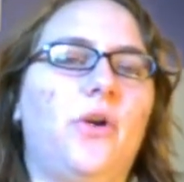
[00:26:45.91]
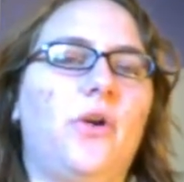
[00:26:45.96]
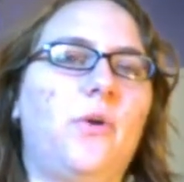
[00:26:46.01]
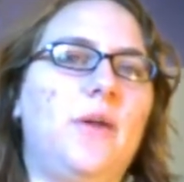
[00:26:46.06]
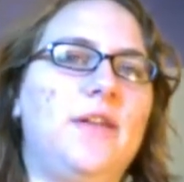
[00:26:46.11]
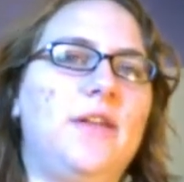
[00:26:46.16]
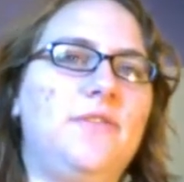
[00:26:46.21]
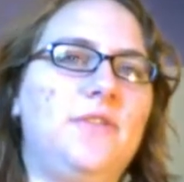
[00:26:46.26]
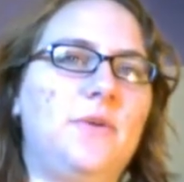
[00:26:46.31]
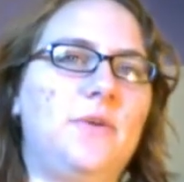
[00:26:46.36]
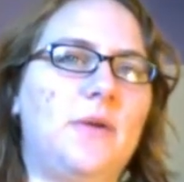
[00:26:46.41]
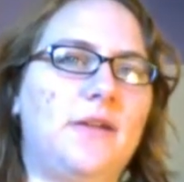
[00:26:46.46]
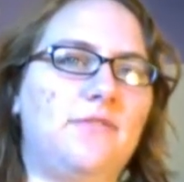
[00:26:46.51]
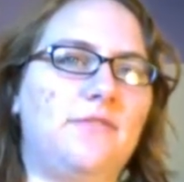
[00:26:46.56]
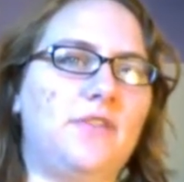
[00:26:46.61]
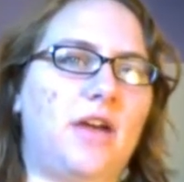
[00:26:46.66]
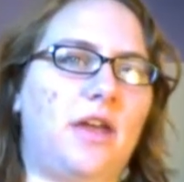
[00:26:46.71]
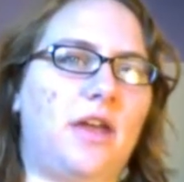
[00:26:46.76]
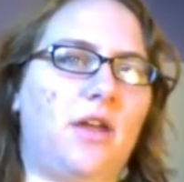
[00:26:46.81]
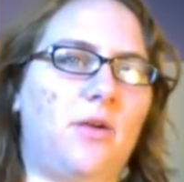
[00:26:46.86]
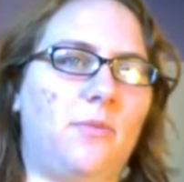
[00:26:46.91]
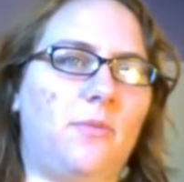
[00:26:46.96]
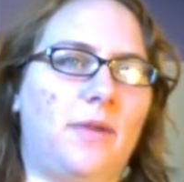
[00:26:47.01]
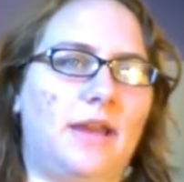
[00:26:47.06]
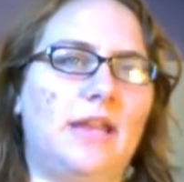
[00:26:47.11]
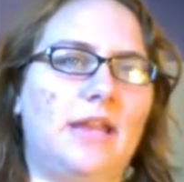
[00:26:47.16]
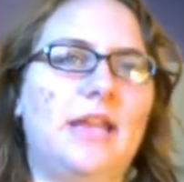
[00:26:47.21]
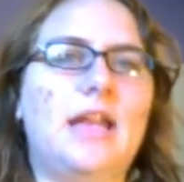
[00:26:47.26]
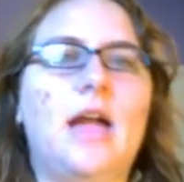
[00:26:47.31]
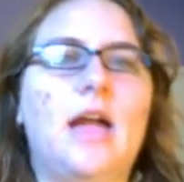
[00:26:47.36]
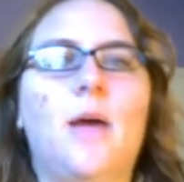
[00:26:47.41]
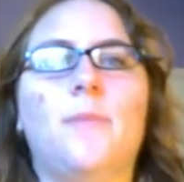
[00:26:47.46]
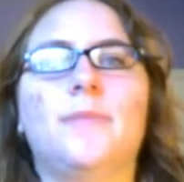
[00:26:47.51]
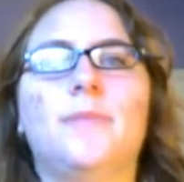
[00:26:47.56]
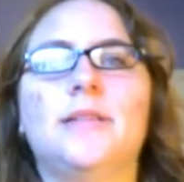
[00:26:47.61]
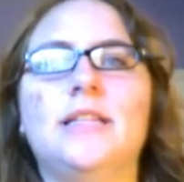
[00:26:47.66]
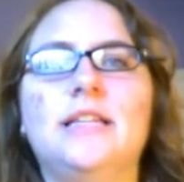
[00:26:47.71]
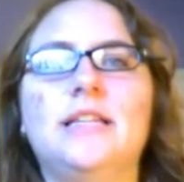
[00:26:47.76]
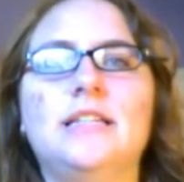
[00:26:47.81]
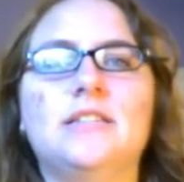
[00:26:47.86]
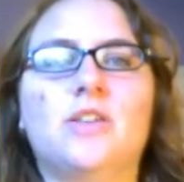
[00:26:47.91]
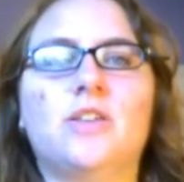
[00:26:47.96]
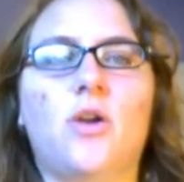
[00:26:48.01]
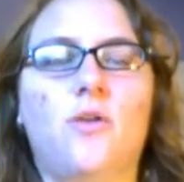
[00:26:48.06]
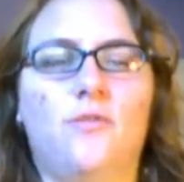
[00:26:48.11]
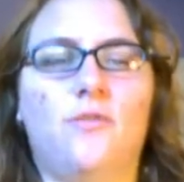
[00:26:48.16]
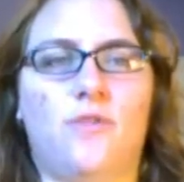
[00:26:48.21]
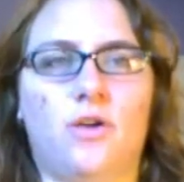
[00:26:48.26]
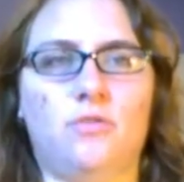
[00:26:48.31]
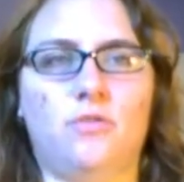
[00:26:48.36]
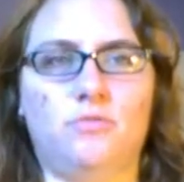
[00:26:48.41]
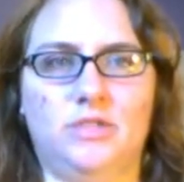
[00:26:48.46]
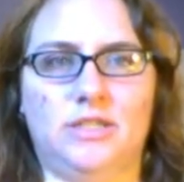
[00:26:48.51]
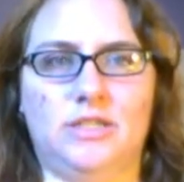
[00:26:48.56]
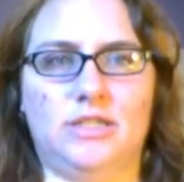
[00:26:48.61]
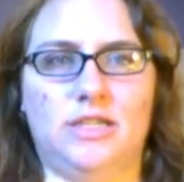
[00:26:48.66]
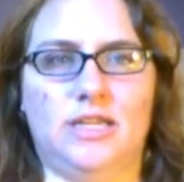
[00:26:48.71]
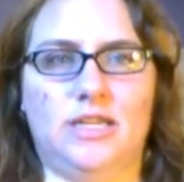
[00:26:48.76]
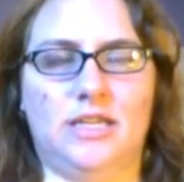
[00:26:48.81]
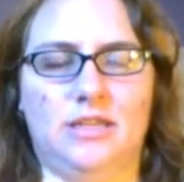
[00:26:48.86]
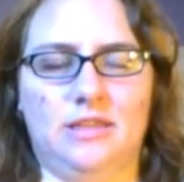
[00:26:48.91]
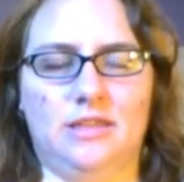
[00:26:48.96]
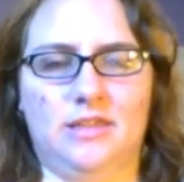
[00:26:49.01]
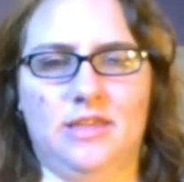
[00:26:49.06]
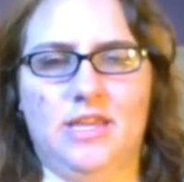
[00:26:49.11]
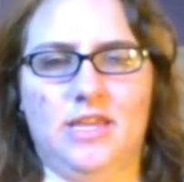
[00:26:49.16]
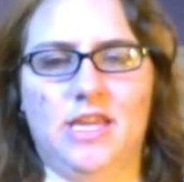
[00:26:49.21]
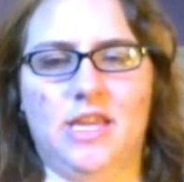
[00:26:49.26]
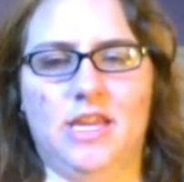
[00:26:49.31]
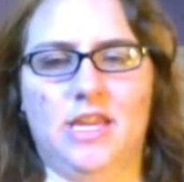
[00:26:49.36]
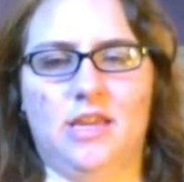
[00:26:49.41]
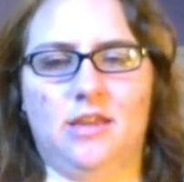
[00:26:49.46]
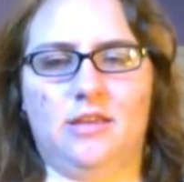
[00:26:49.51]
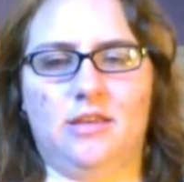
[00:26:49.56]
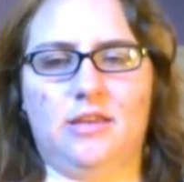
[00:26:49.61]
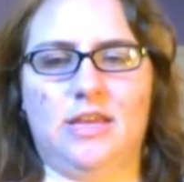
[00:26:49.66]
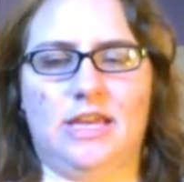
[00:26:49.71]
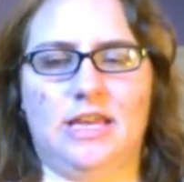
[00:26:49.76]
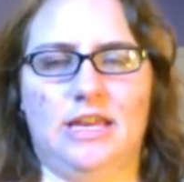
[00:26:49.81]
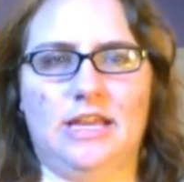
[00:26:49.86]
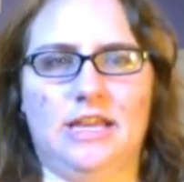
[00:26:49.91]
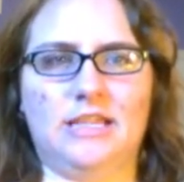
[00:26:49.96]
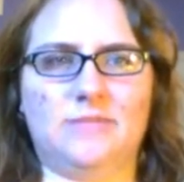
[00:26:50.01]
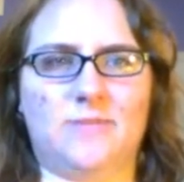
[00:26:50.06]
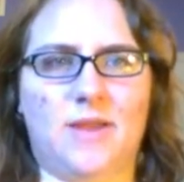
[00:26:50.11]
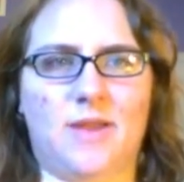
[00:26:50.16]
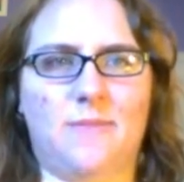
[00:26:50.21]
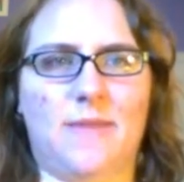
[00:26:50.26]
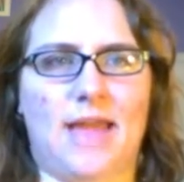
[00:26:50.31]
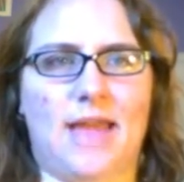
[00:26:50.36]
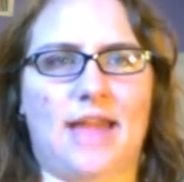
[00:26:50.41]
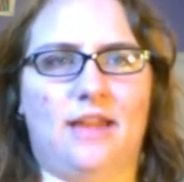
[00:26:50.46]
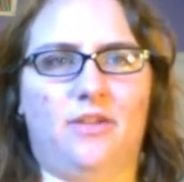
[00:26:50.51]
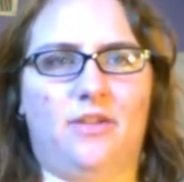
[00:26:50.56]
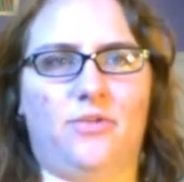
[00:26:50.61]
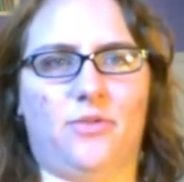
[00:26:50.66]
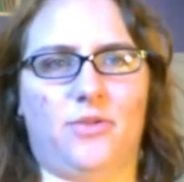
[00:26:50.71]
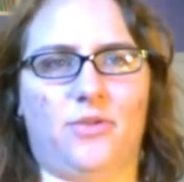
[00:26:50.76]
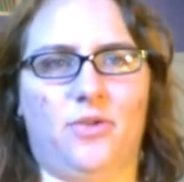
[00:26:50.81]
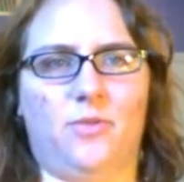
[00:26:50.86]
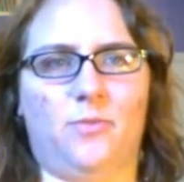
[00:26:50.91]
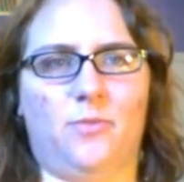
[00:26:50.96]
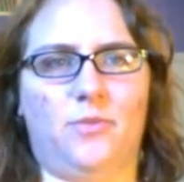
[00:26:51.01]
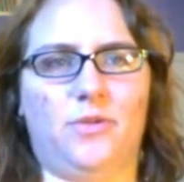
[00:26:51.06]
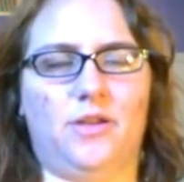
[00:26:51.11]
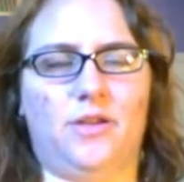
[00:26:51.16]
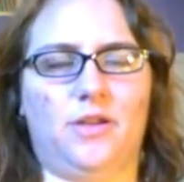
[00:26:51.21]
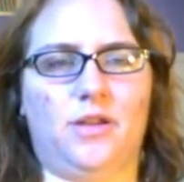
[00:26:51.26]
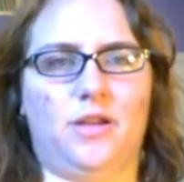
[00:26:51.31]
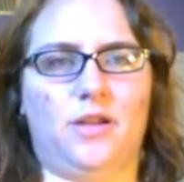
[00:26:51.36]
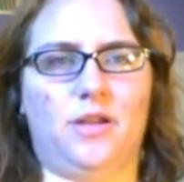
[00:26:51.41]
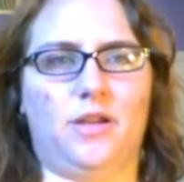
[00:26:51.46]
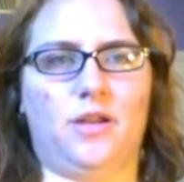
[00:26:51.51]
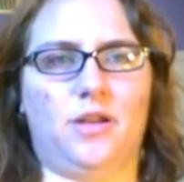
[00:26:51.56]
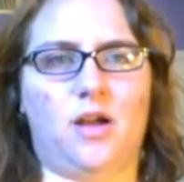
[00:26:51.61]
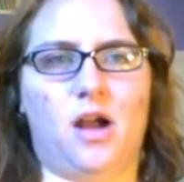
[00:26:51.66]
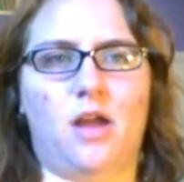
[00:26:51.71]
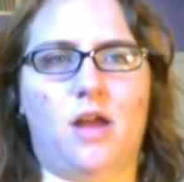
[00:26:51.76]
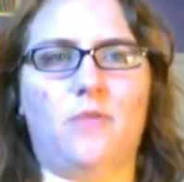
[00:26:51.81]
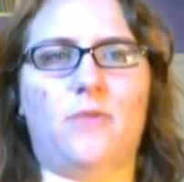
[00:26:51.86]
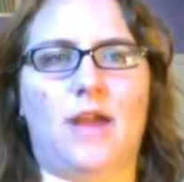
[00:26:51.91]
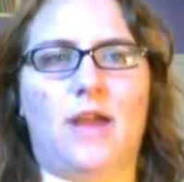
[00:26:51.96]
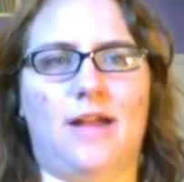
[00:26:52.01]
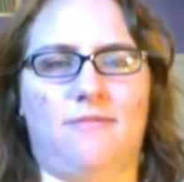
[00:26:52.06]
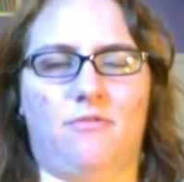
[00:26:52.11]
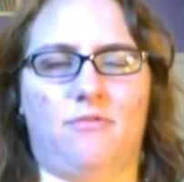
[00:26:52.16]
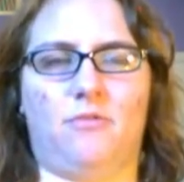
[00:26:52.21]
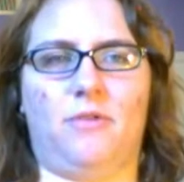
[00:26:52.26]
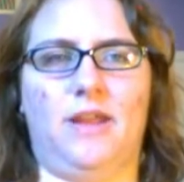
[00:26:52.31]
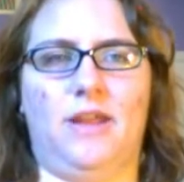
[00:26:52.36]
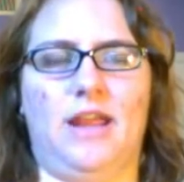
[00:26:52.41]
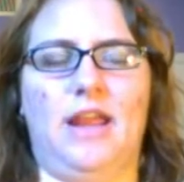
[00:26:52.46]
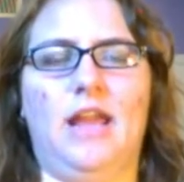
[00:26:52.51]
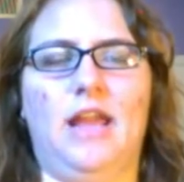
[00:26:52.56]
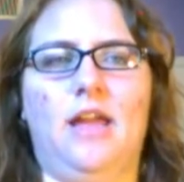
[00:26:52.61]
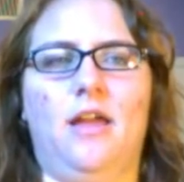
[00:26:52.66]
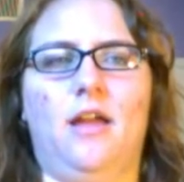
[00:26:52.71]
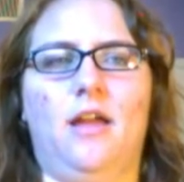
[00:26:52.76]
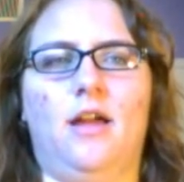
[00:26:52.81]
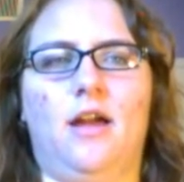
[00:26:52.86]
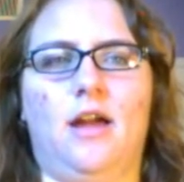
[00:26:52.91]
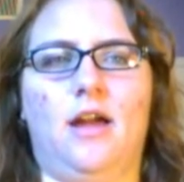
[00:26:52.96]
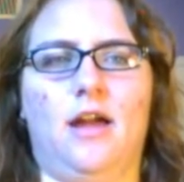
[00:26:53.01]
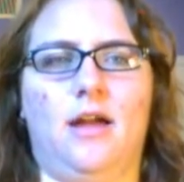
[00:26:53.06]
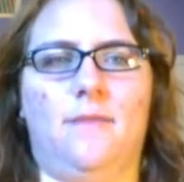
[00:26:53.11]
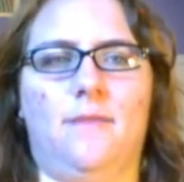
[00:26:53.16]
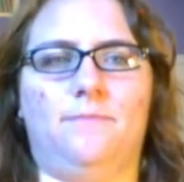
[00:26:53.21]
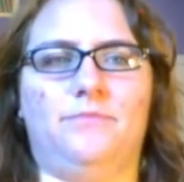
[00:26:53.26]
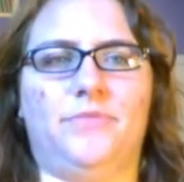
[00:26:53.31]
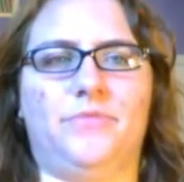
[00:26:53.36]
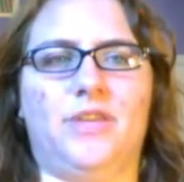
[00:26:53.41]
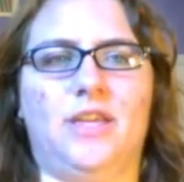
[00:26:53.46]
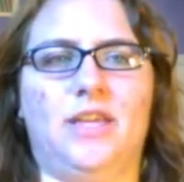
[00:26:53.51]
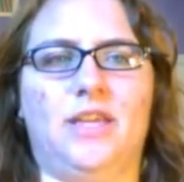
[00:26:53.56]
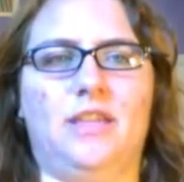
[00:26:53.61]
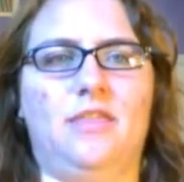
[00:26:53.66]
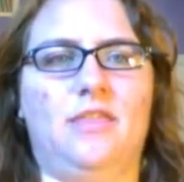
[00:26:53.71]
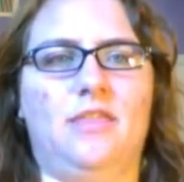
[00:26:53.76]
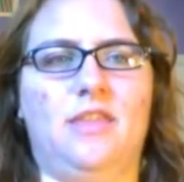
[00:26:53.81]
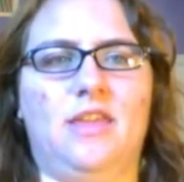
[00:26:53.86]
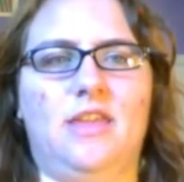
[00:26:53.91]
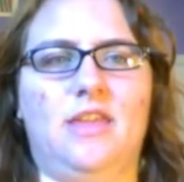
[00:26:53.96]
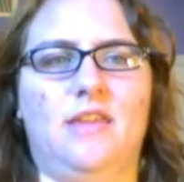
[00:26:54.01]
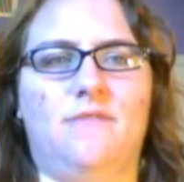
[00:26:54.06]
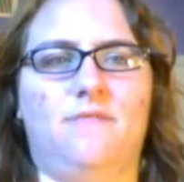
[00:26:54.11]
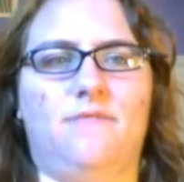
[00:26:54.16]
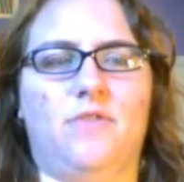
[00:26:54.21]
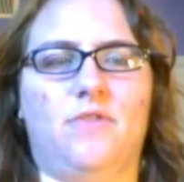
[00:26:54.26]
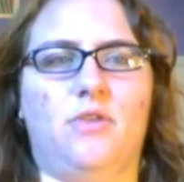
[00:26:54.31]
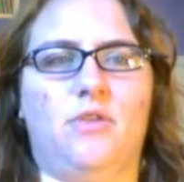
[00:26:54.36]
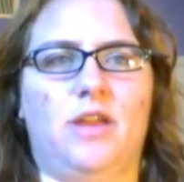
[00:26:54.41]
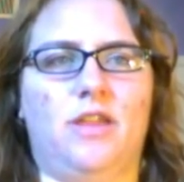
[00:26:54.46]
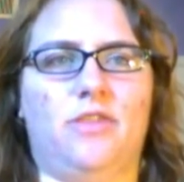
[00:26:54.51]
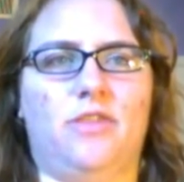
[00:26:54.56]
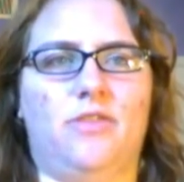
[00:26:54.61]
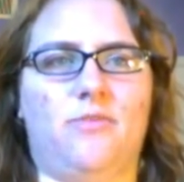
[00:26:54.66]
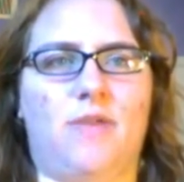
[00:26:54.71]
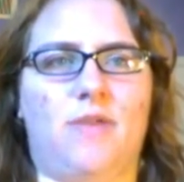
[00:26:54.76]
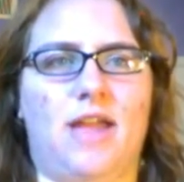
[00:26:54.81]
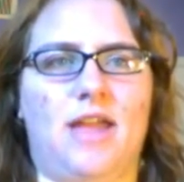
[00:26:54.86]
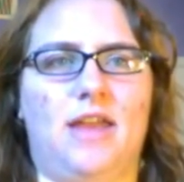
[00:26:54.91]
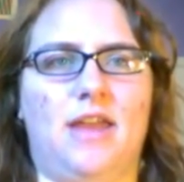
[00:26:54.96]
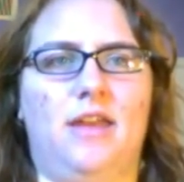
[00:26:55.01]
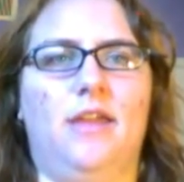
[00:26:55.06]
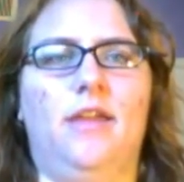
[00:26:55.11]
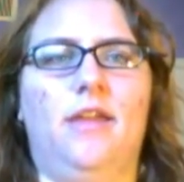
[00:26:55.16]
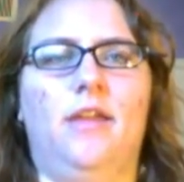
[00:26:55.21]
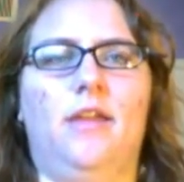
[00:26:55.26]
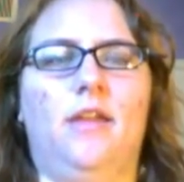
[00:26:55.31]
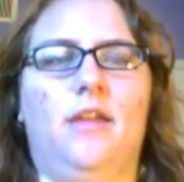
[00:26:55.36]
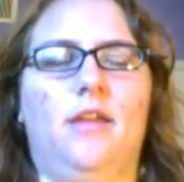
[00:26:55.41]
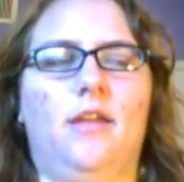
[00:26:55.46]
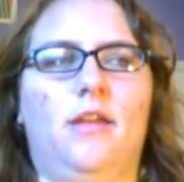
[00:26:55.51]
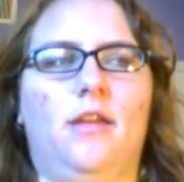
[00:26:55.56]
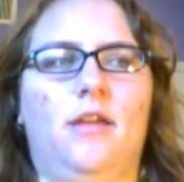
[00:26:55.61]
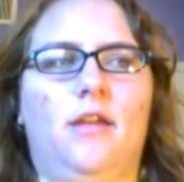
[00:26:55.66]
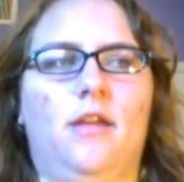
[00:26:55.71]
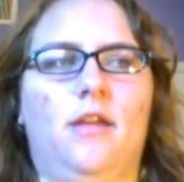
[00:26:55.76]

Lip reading: So, if you have not already, please go vote in the Knitting's My Bag group on Ravelry in the voting thread.